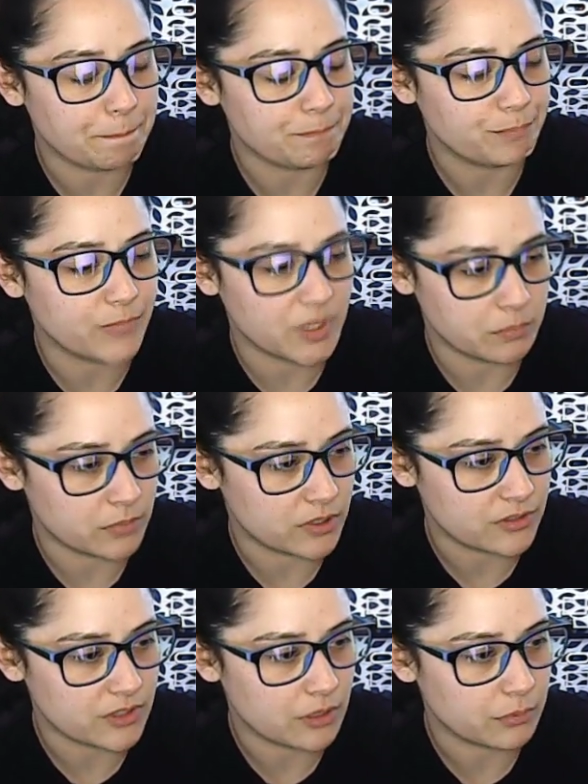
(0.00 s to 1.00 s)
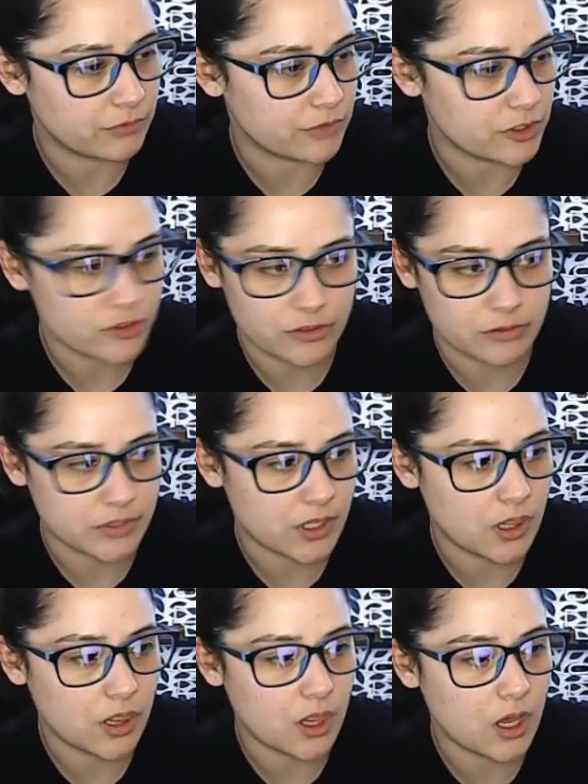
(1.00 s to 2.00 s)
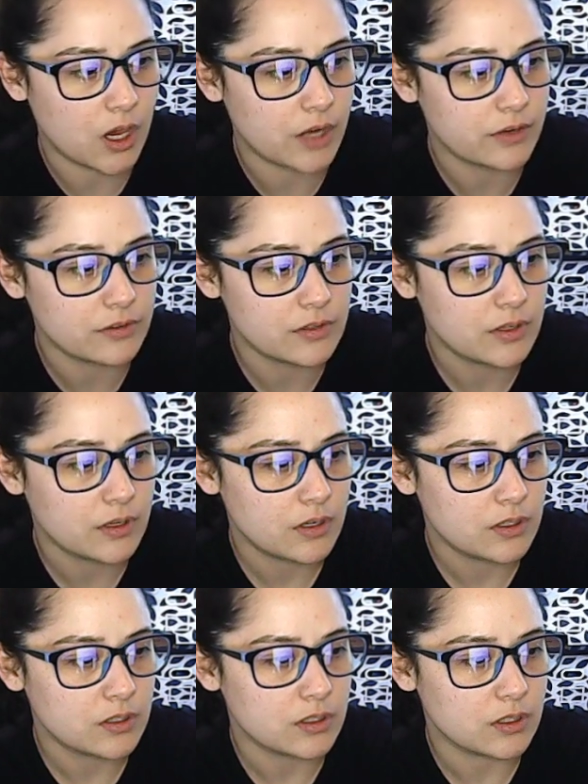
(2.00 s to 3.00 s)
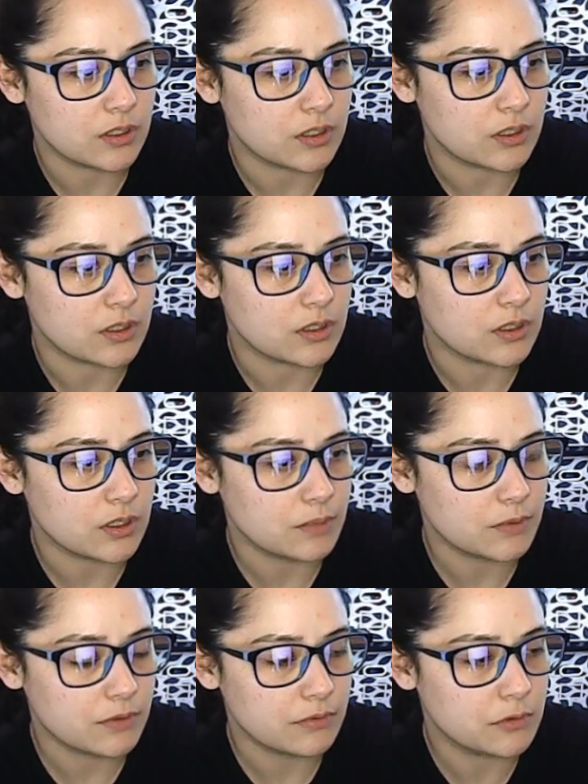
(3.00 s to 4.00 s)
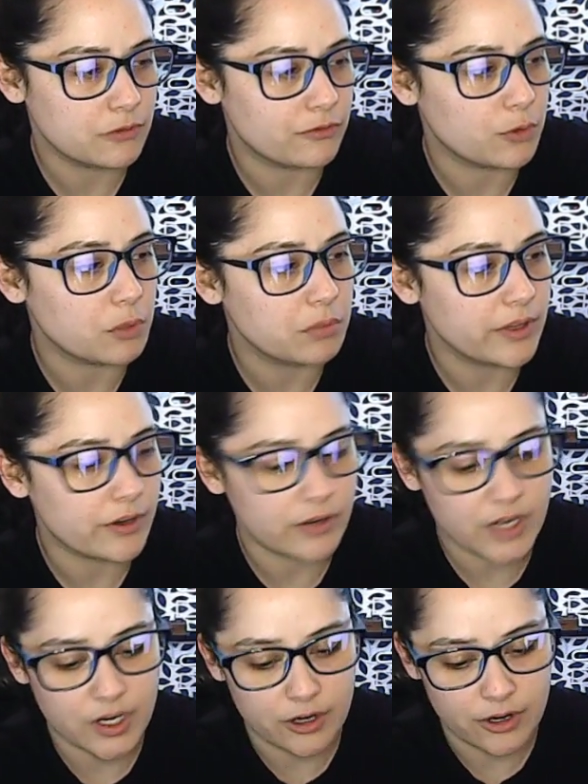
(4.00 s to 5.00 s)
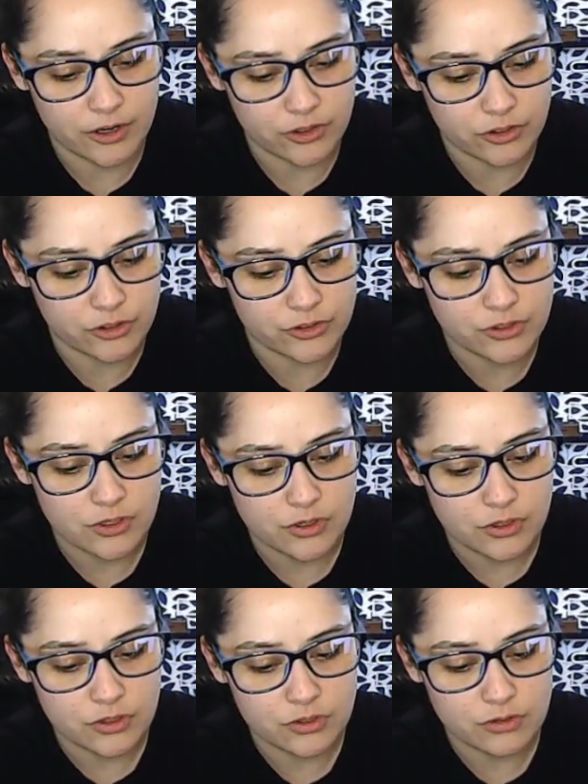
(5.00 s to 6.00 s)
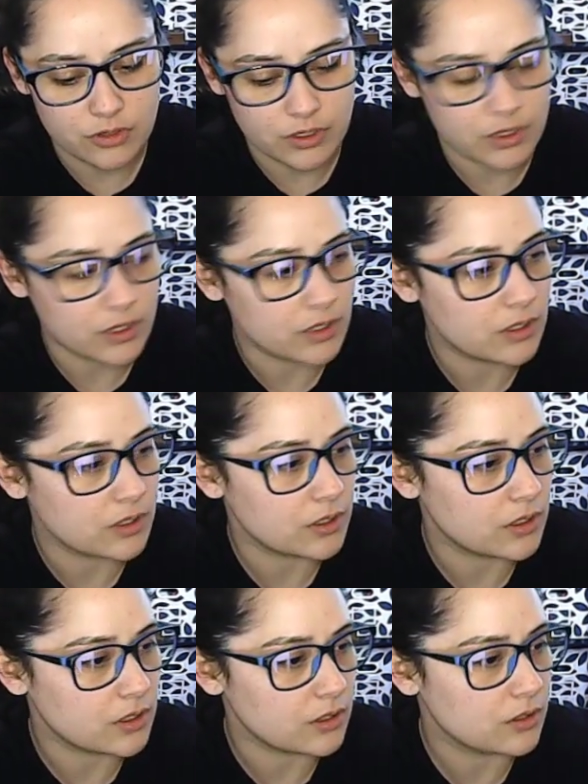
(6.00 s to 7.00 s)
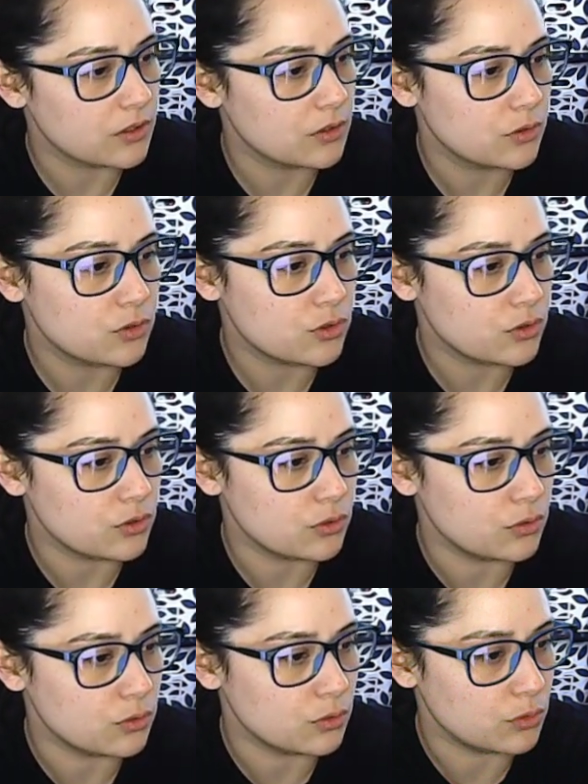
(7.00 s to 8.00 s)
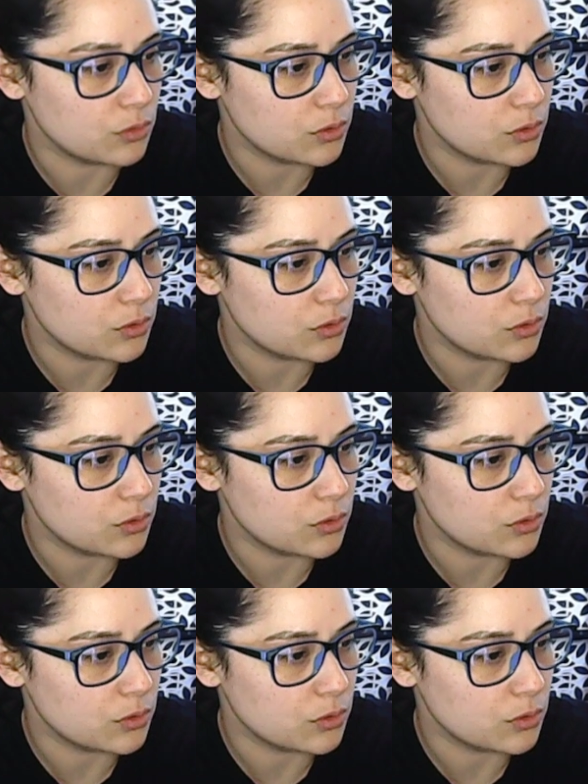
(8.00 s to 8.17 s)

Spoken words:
numbers. I'll reverse those a lot. Up to 4 player characters trying to